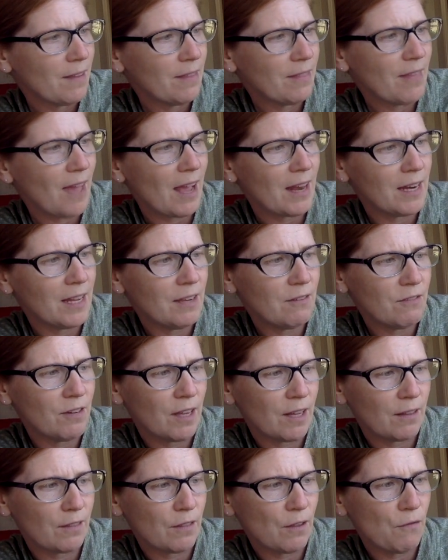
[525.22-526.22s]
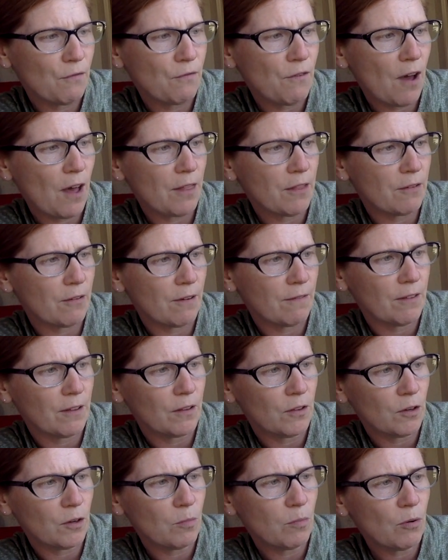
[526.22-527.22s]
That evening, the father of the
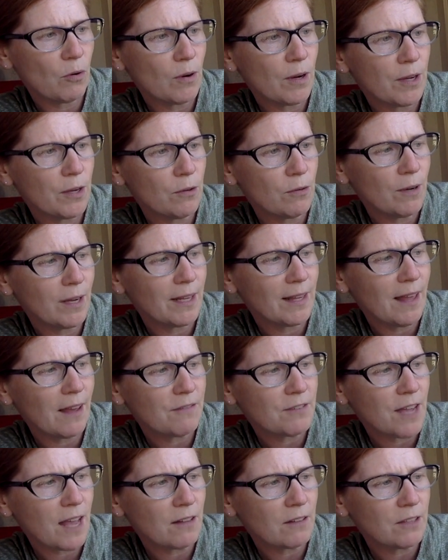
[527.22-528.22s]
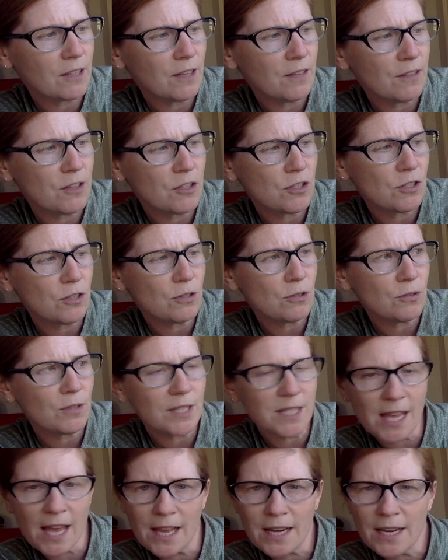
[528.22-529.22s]
little boy who had left Helen at the zoo
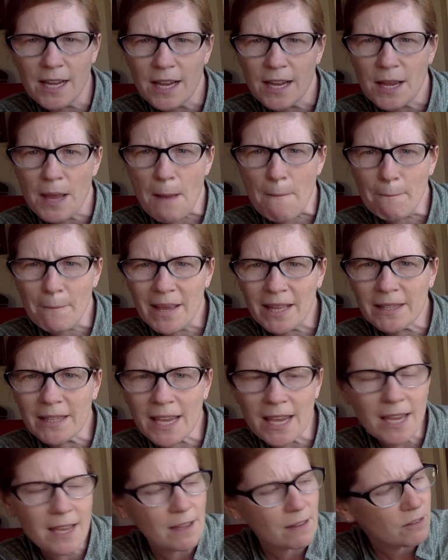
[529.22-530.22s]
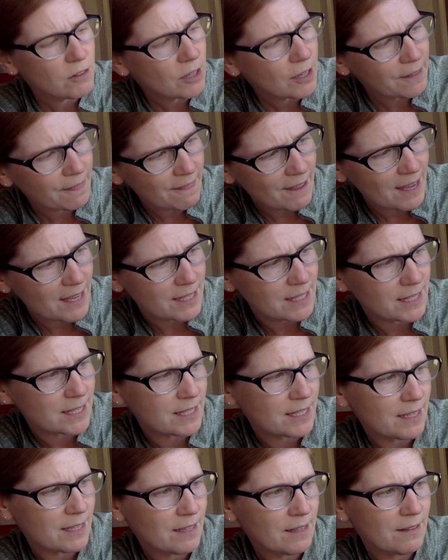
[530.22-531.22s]
said, "Billy, look at
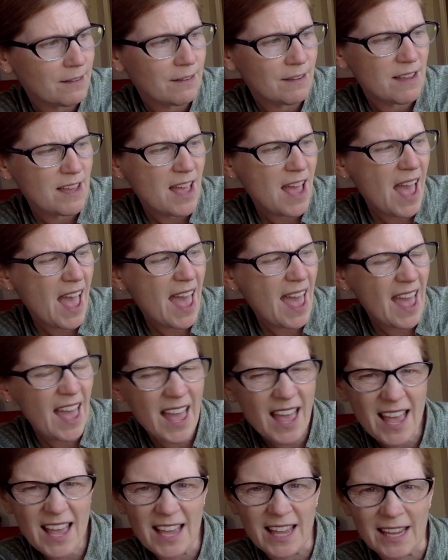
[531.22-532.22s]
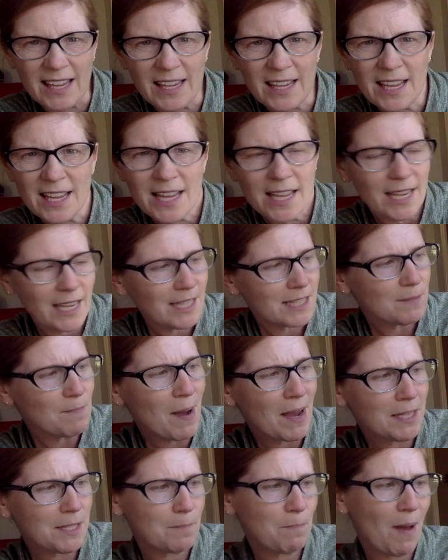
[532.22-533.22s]
this." "Hey, it's
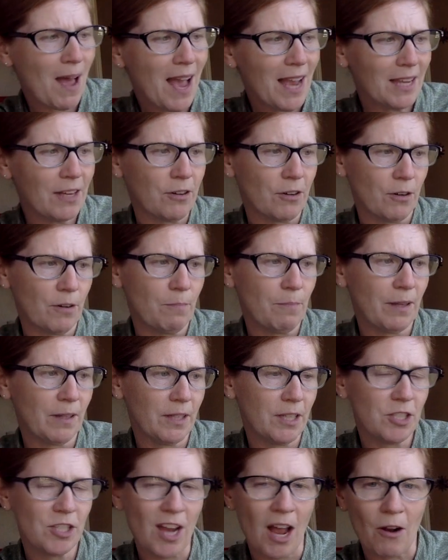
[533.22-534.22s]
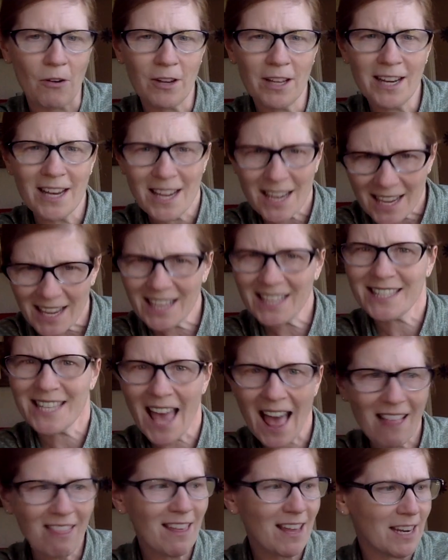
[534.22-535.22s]
my spider," Billy shouted. "It's
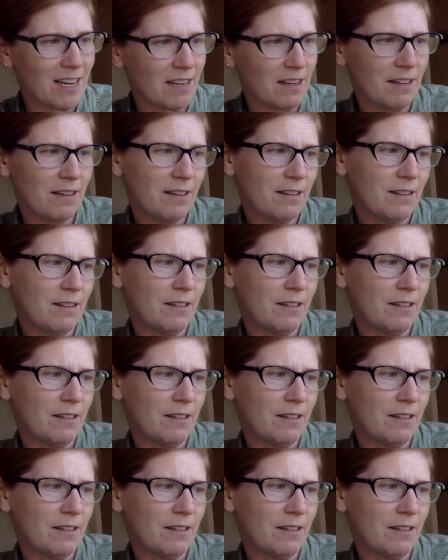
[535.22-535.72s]
Helen."